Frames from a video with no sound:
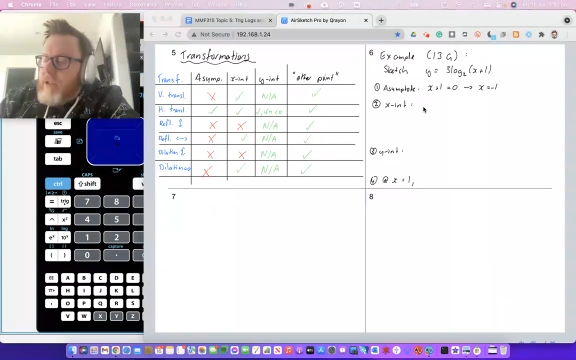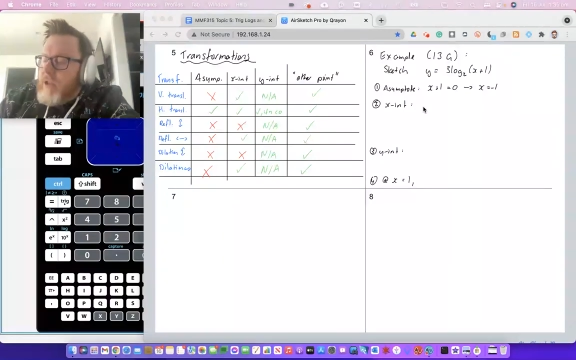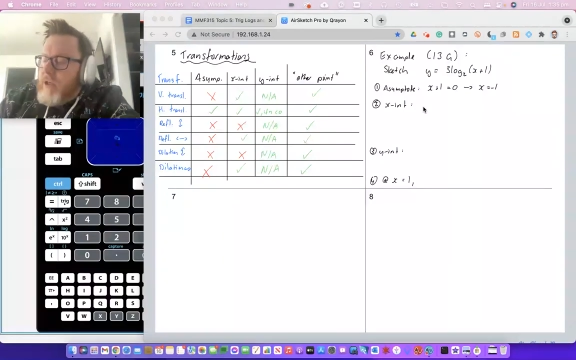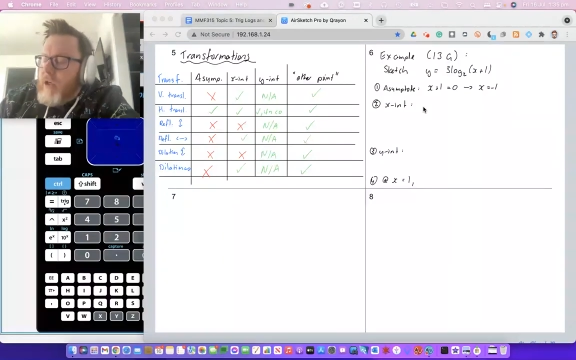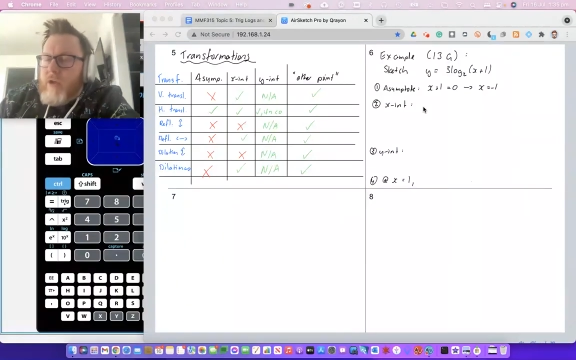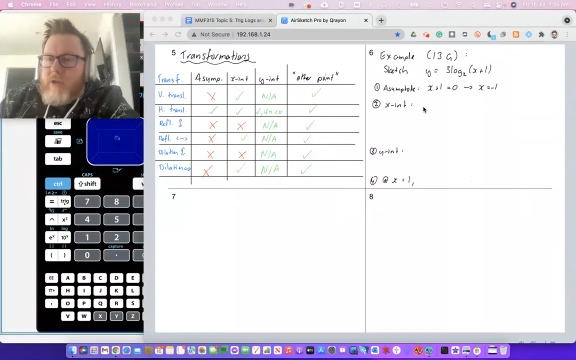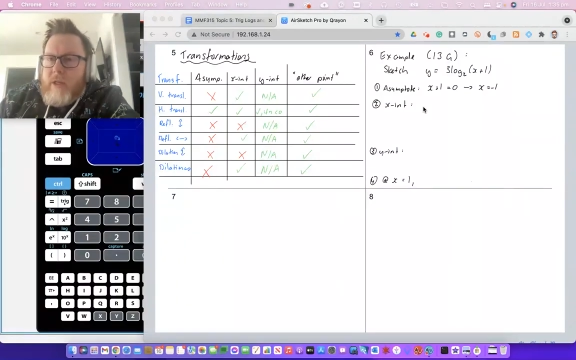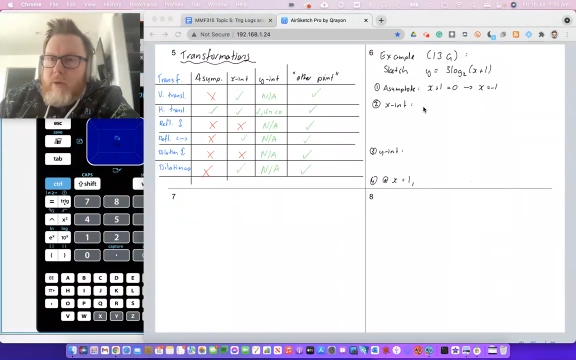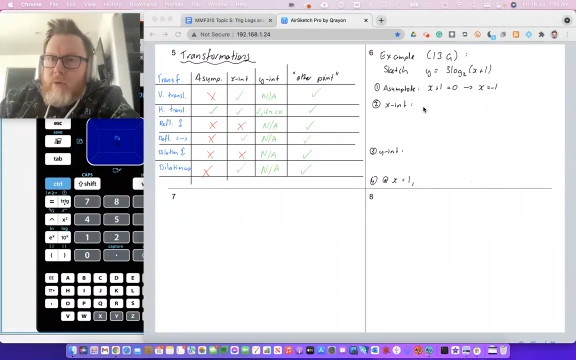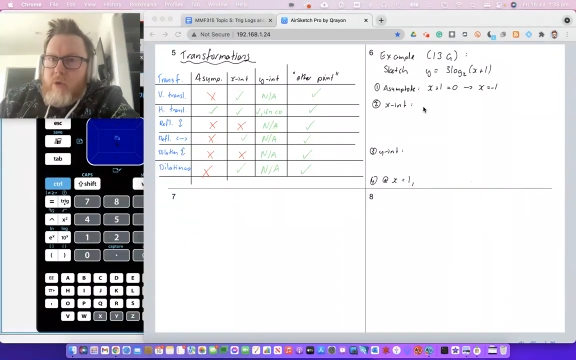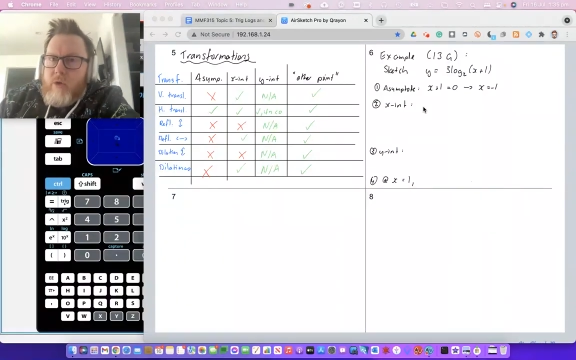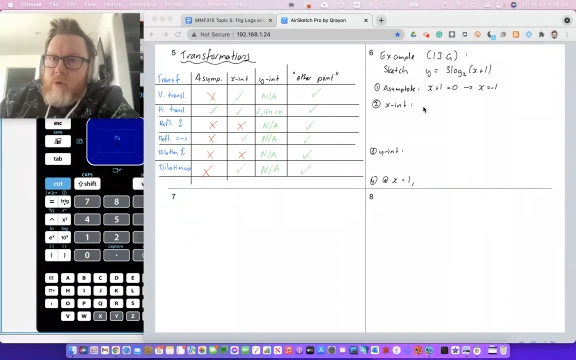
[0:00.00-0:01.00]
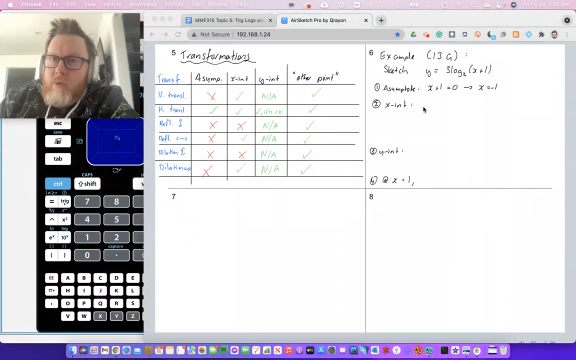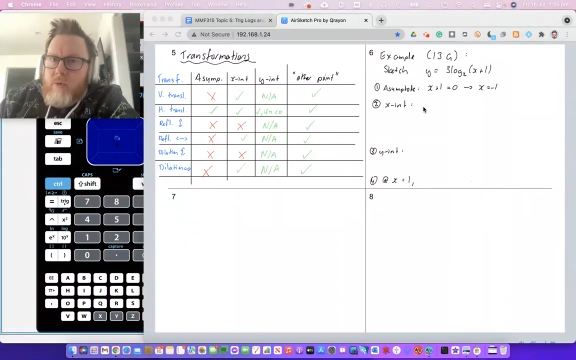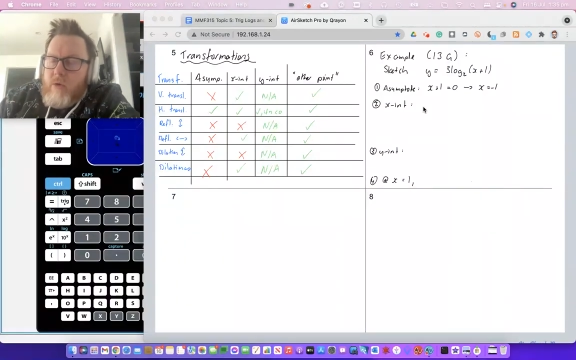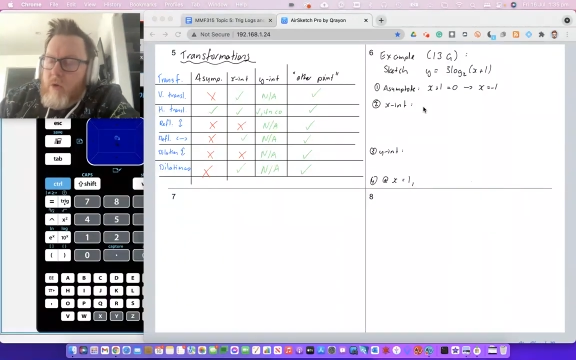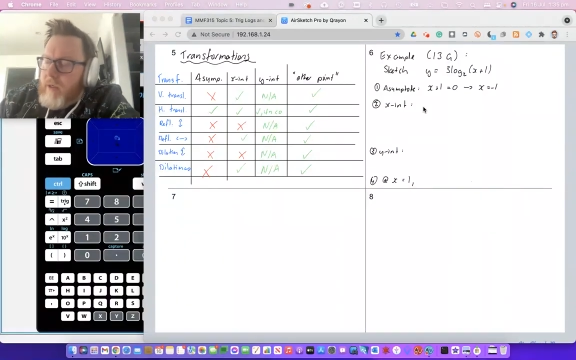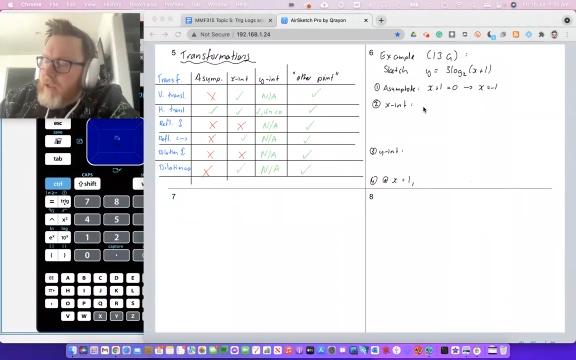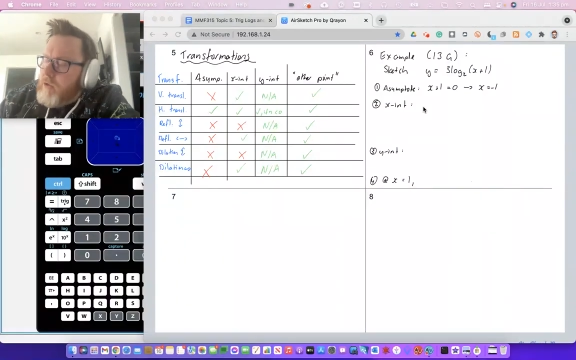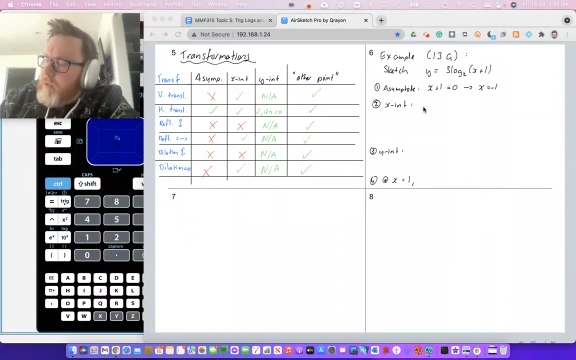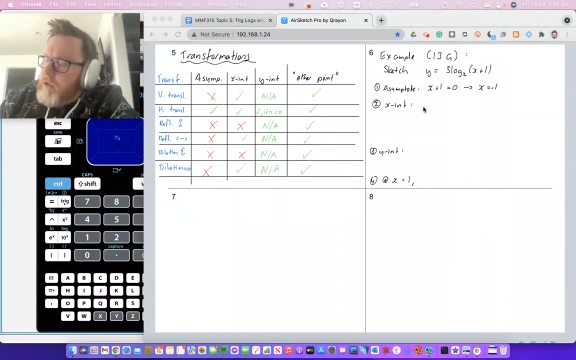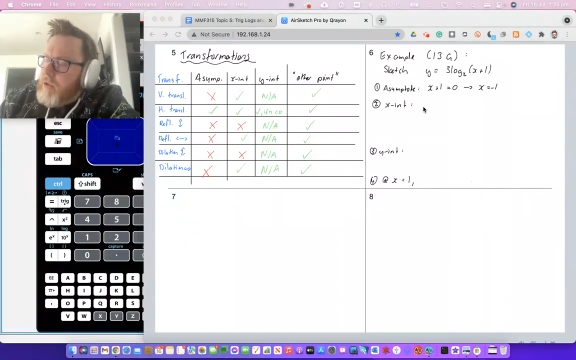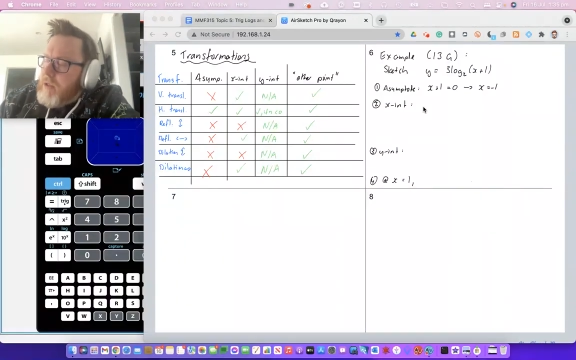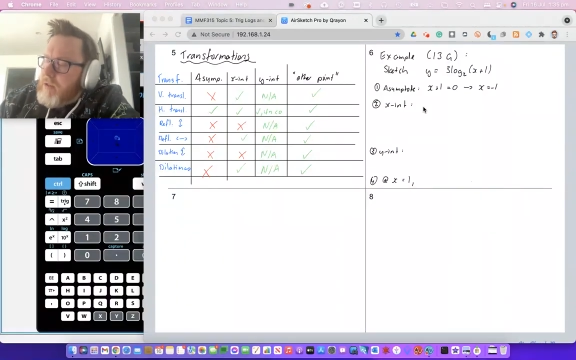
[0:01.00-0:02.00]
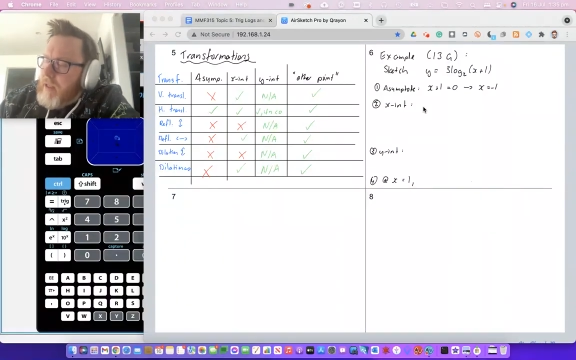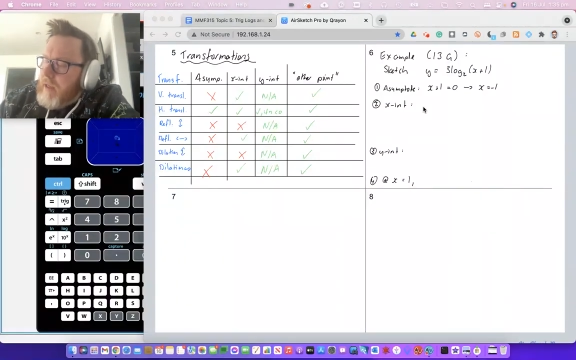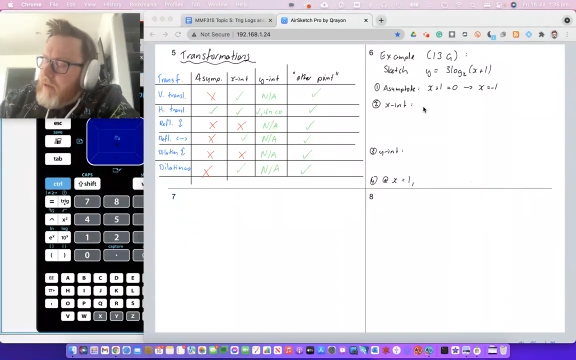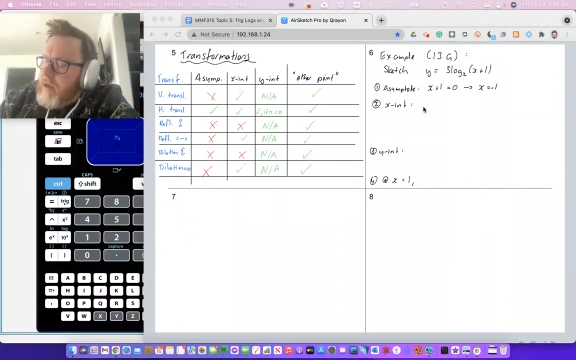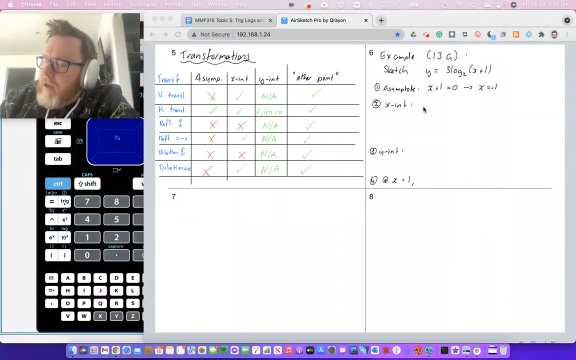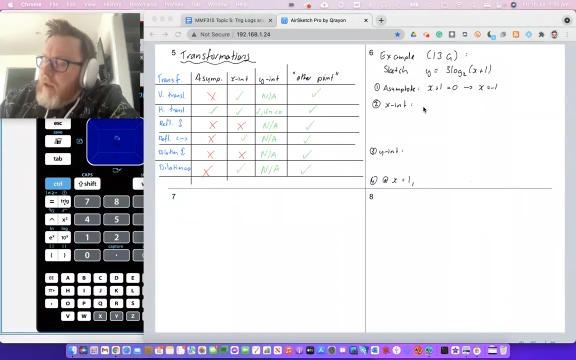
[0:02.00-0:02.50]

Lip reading: we're just going to use our usual knowledge, which is that